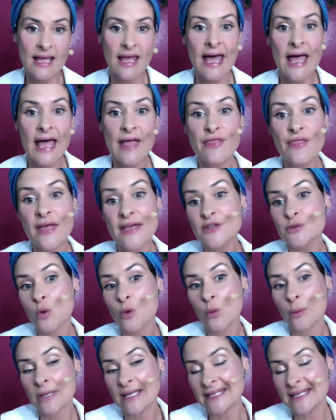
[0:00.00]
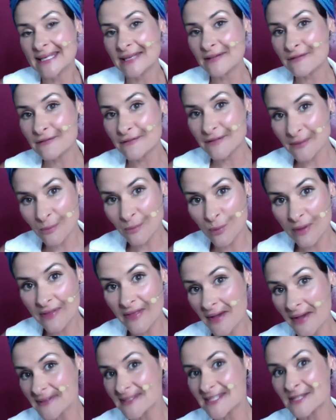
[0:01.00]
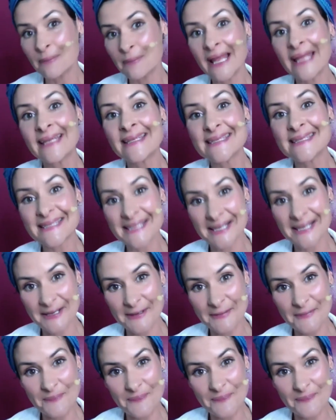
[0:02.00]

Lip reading: And that's what we give them with our splendor.